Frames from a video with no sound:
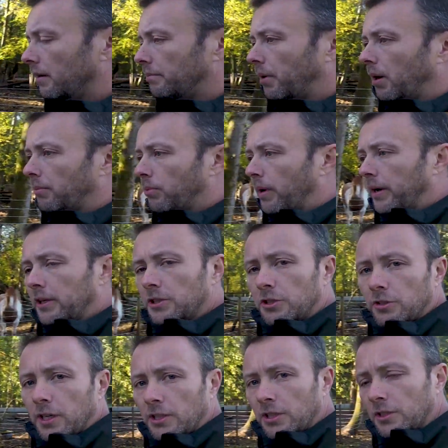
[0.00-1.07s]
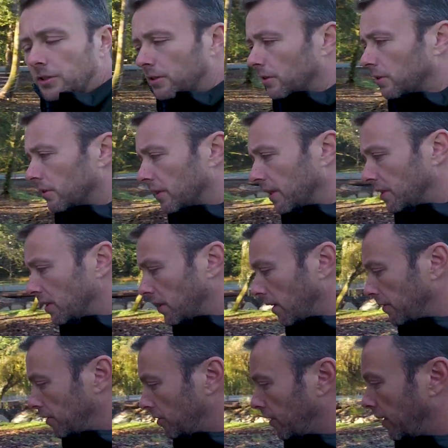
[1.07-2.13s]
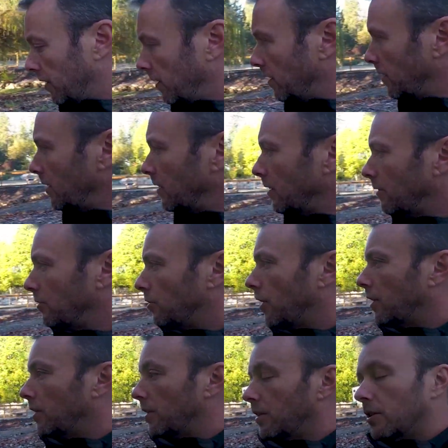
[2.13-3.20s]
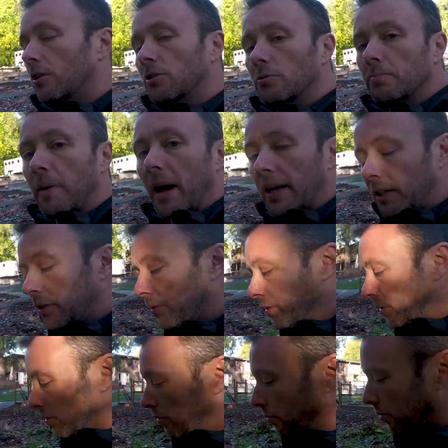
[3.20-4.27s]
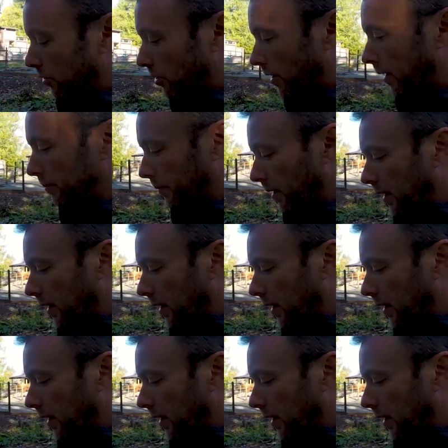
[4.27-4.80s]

barbed wire stretches, this stuff stretches and goes back to its normal shape.